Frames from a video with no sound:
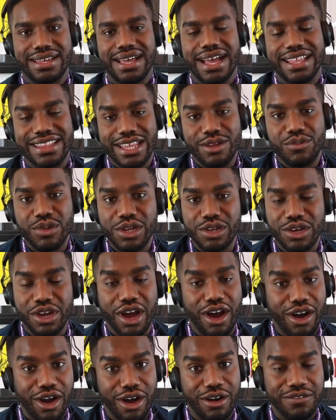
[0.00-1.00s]
And then we look at
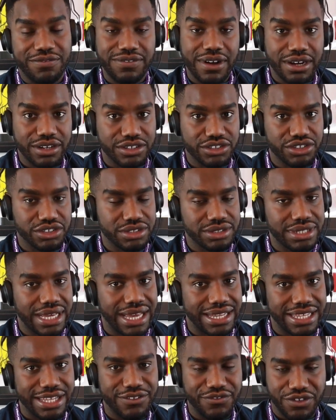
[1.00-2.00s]
heart function
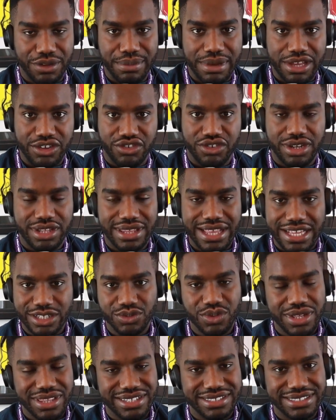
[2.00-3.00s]
and inflammation, and that's
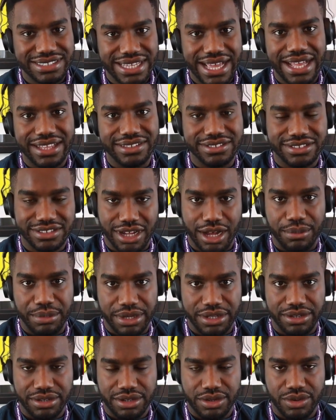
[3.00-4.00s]
where the scans come
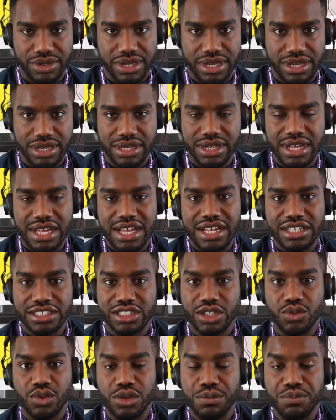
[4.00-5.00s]
in, okay?
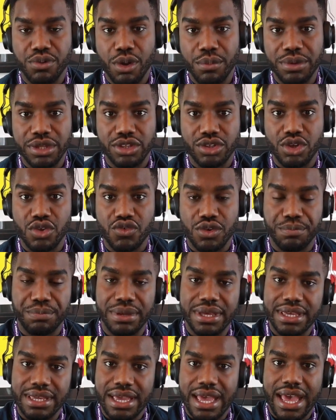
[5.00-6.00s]
So we'll probably do
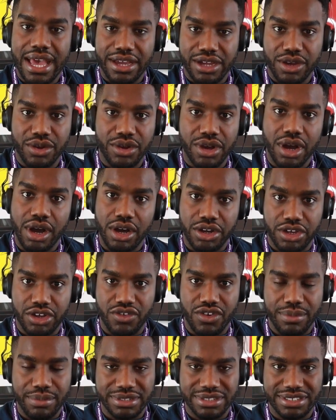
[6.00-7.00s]
repeat
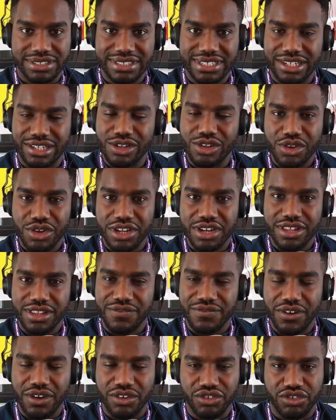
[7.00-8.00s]
echocardiogram, as I said, looking at the
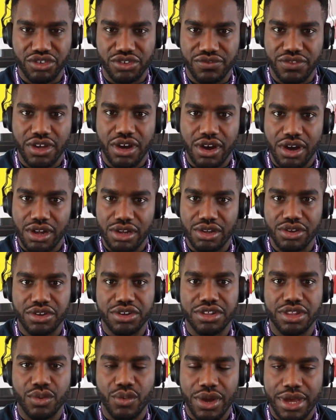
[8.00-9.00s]
function of the heart, looking
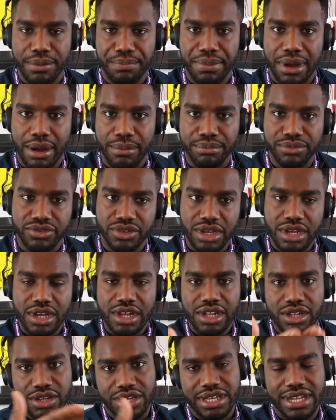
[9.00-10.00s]
at the way it pumps,
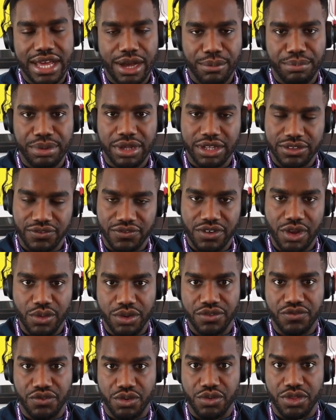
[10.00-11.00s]
looking how blood's flowing
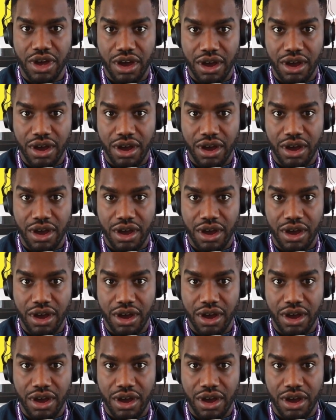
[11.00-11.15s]
through the